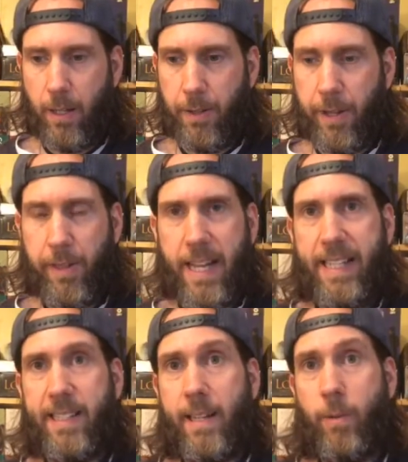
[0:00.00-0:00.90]
The
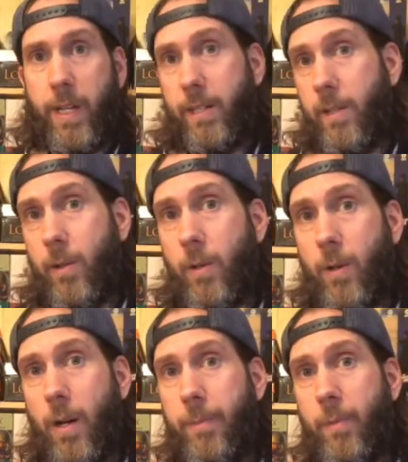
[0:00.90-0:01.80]
things that we
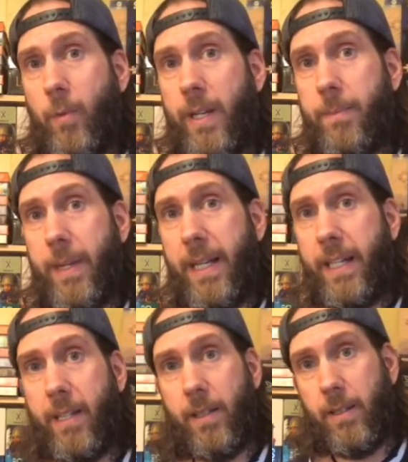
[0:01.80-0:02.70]
do, we
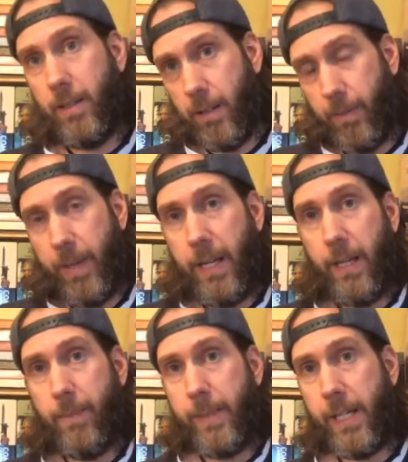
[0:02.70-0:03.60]
being me
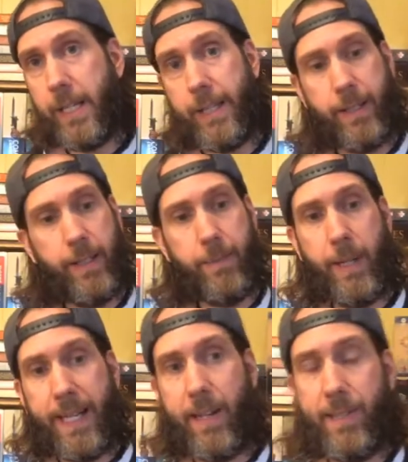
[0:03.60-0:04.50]
and
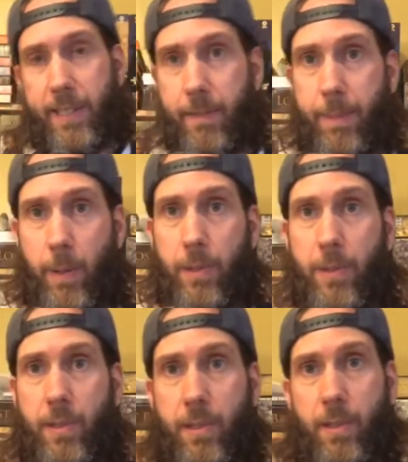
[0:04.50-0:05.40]
anybody else that
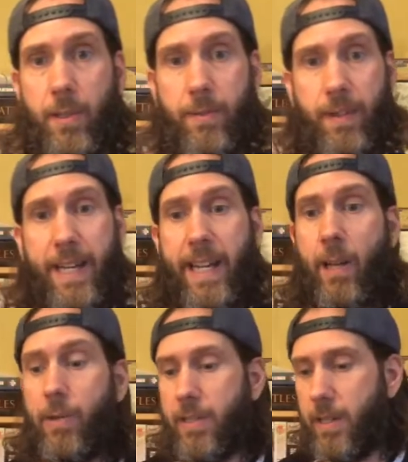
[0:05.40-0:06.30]
posts
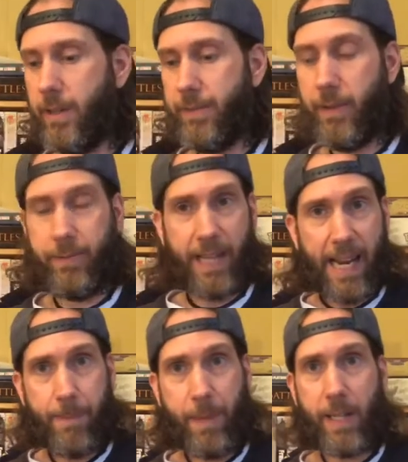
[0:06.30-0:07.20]
videos of
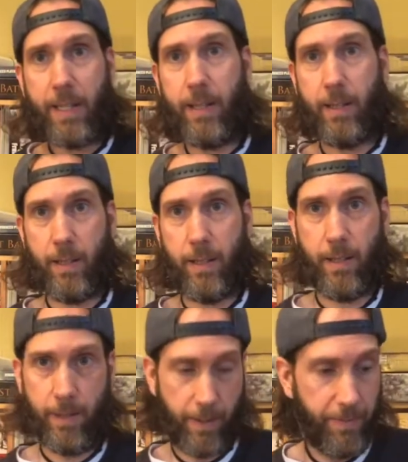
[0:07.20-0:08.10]
gaming,
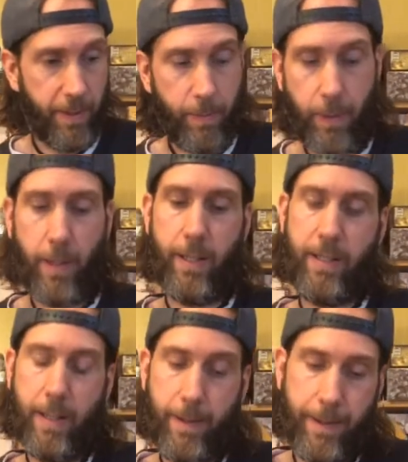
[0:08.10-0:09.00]
ephemera,
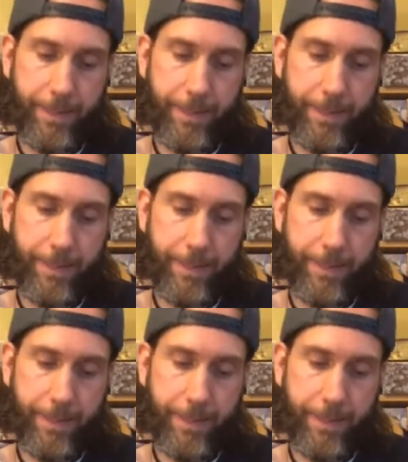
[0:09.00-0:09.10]
etc.